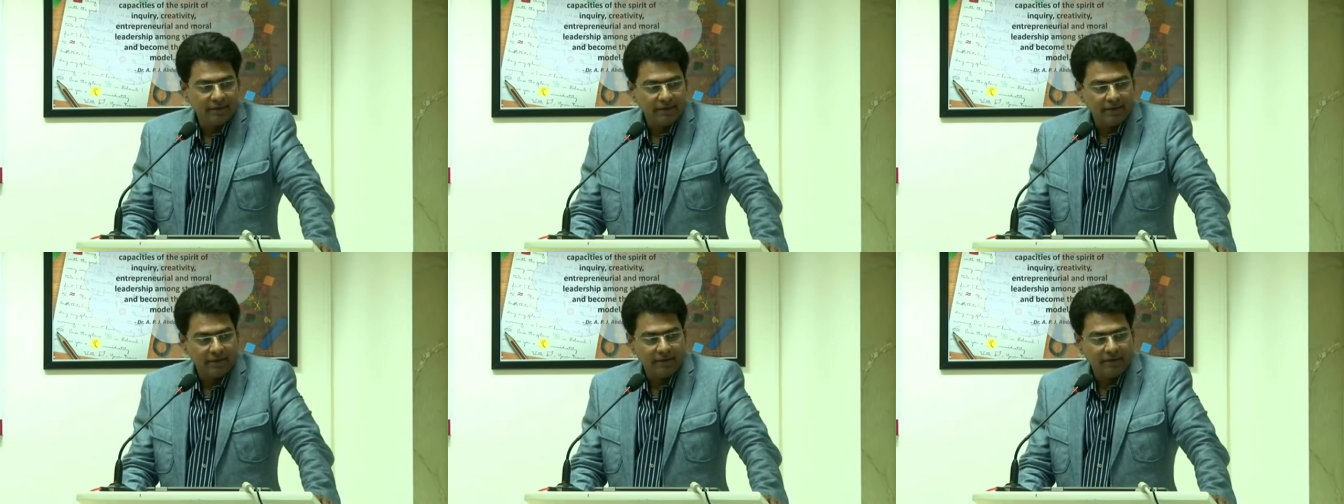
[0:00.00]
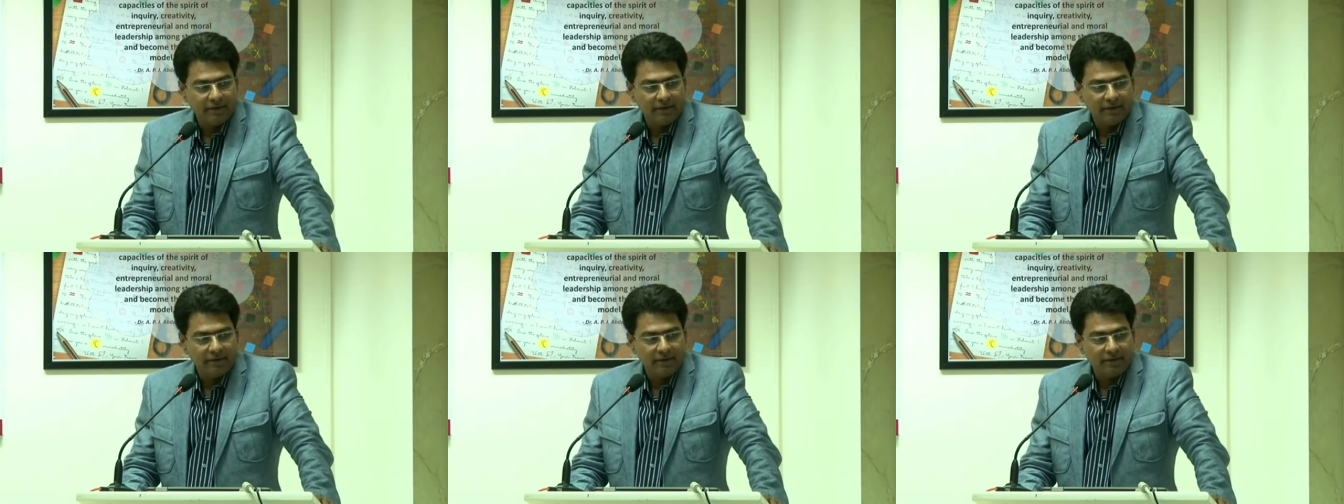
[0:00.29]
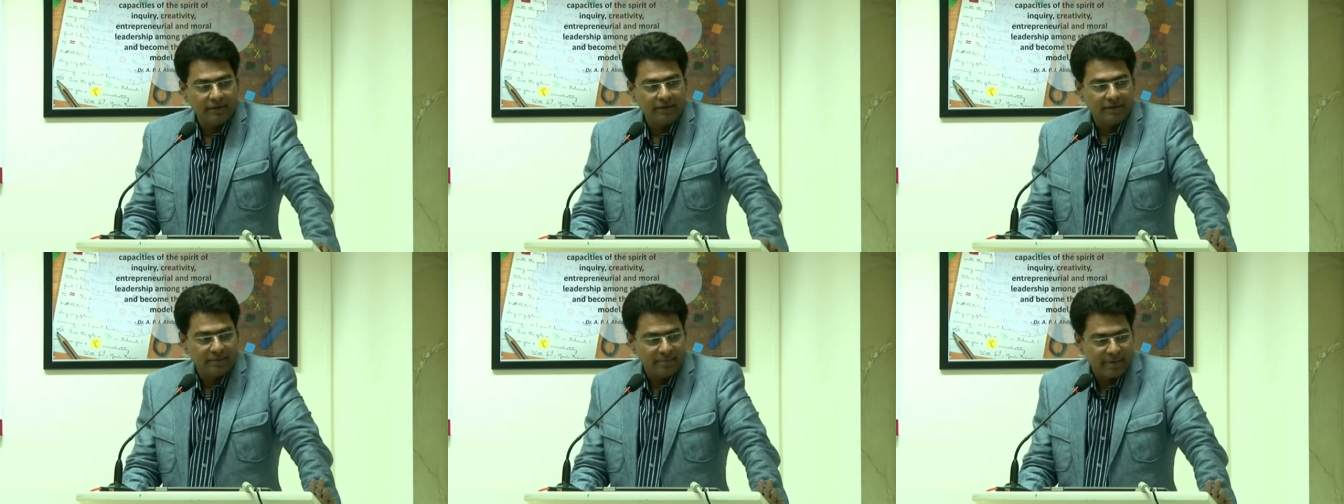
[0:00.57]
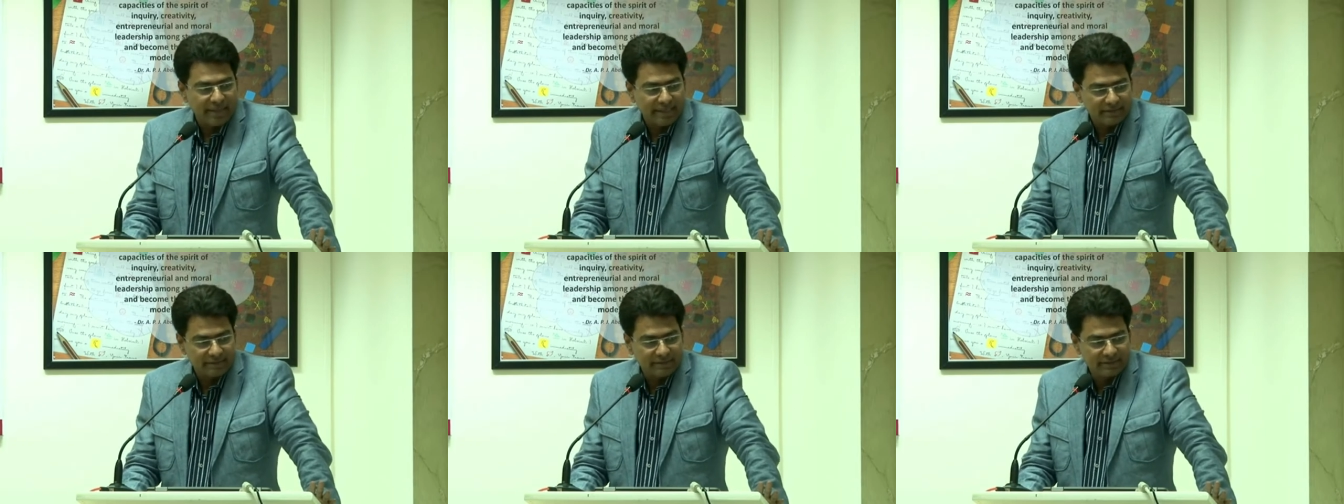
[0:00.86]
uh,
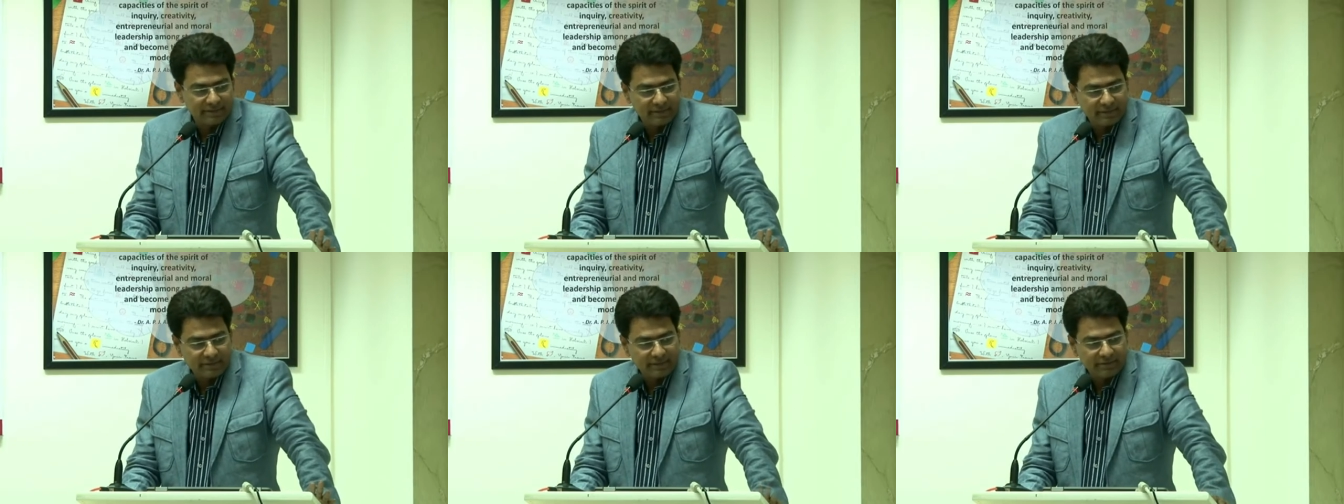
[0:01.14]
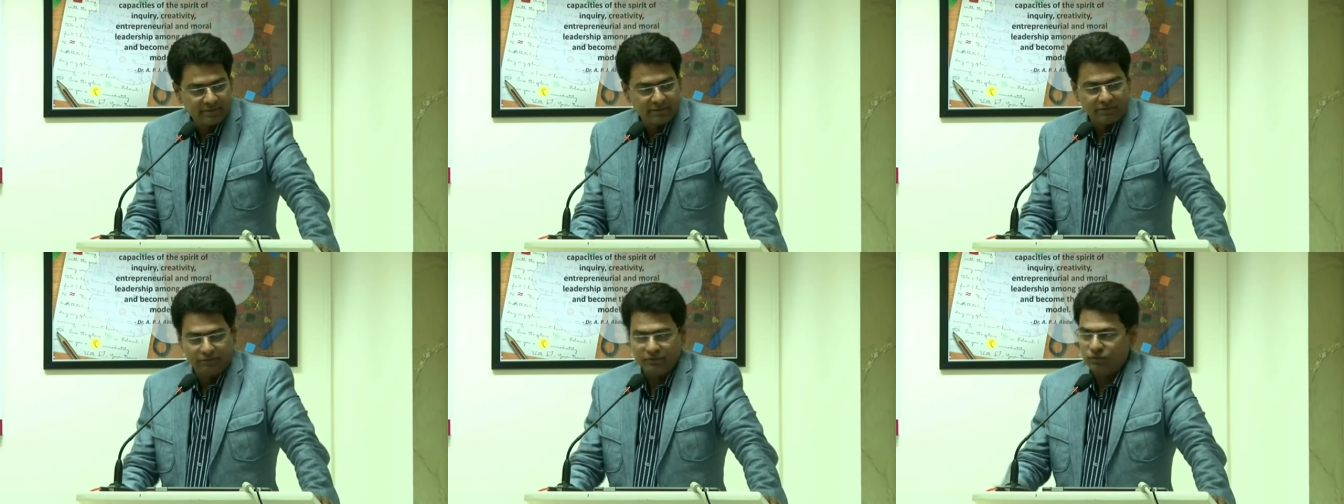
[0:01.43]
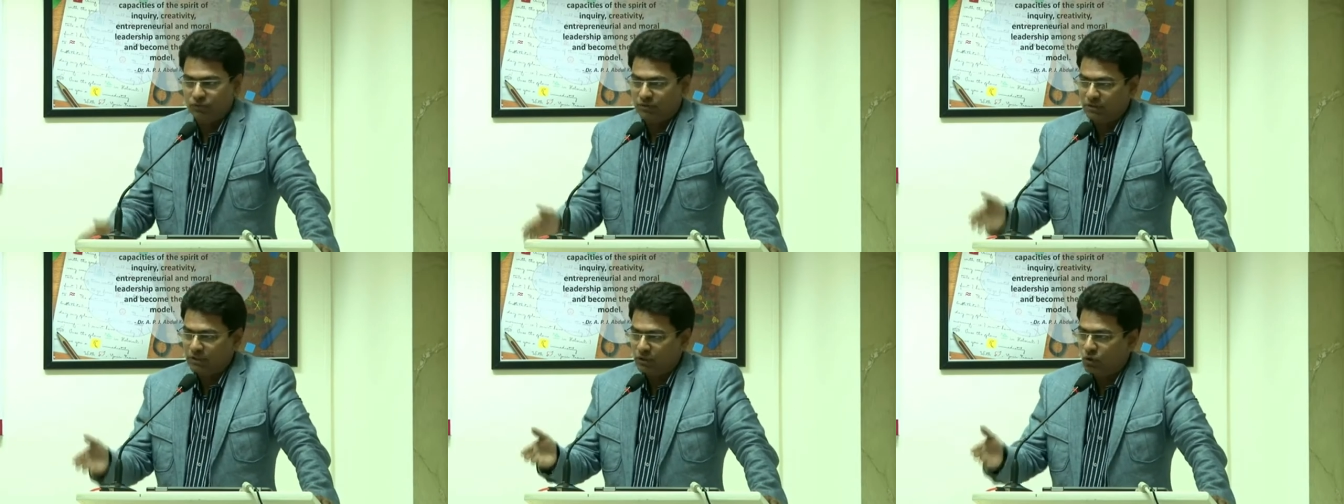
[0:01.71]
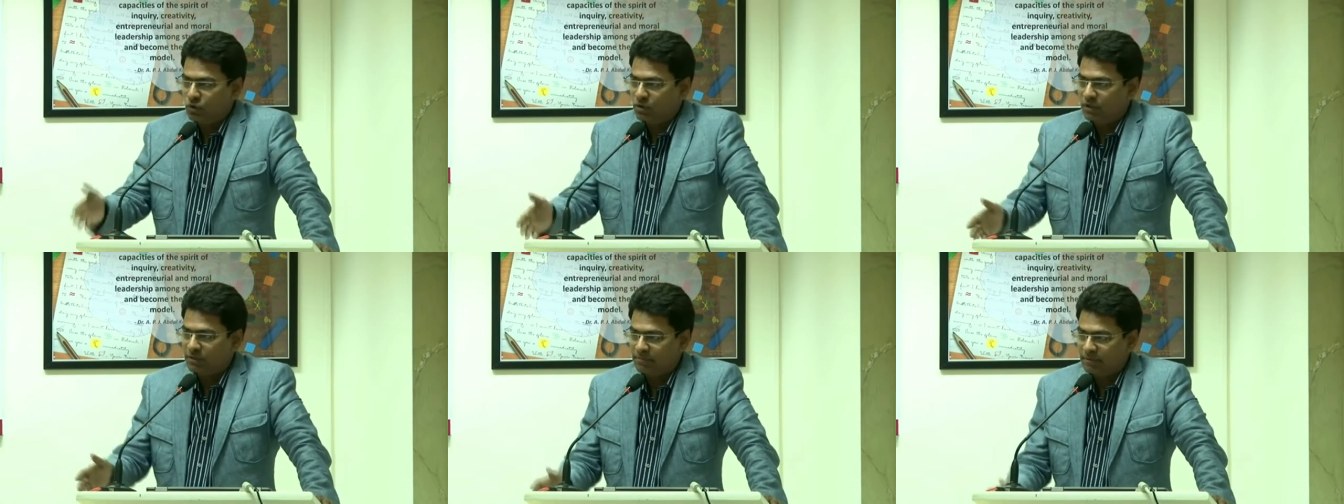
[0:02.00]
rebels, which were the
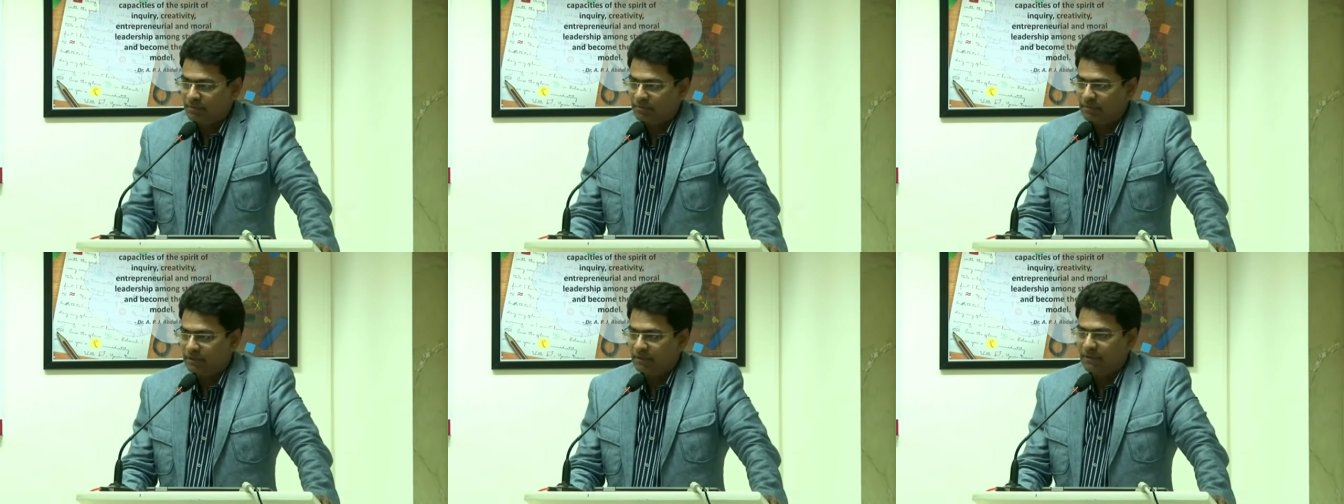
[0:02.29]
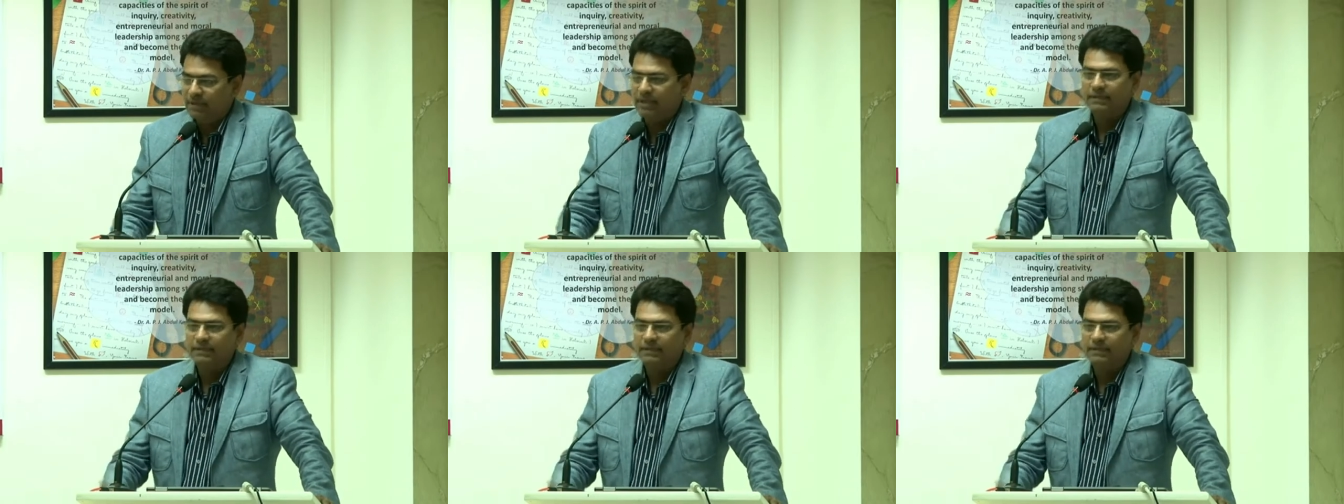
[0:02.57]
local people.